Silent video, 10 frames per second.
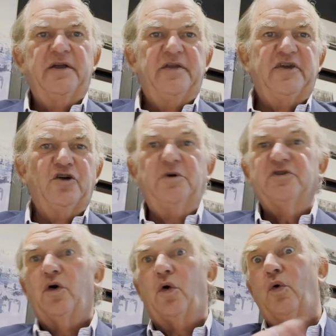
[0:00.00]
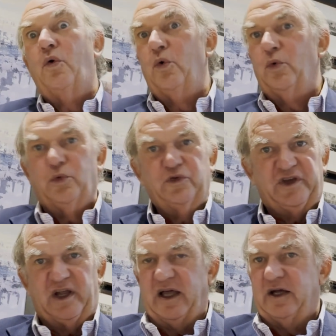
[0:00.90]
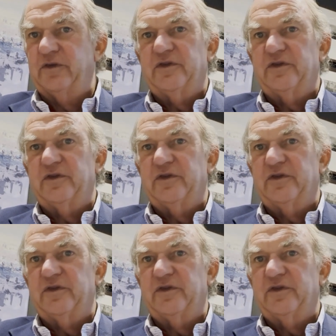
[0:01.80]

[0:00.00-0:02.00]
They almost all sell out.